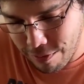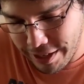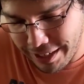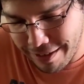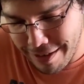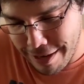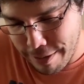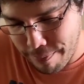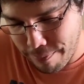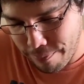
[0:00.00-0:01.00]
Quick
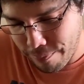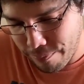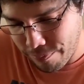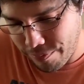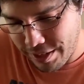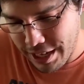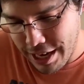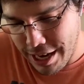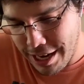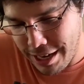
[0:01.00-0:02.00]
knot,
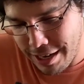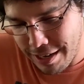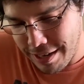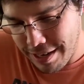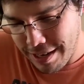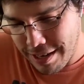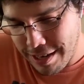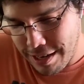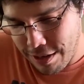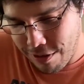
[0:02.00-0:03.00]
tie,
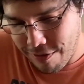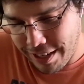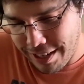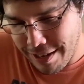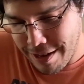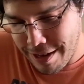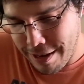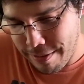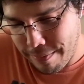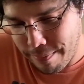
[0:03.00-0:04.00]
quick
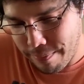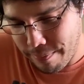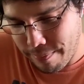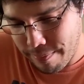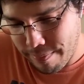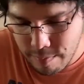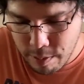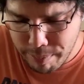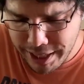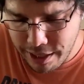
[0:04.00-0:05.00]
knot.
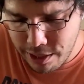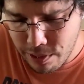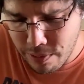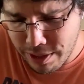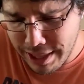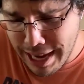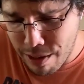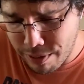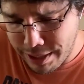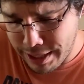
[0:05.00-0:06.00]
Planes are
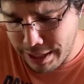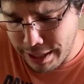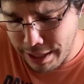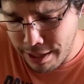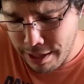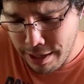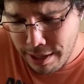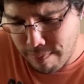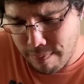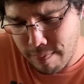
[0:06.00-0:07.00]
loud today.
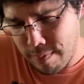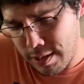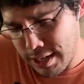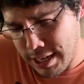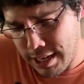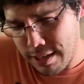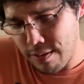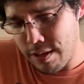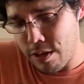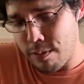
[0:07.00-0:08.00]

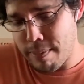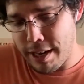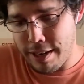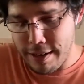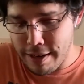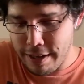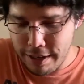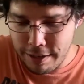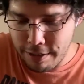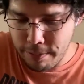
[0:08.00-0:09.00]
Okay, so there's my
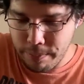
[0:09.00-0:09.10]
knot.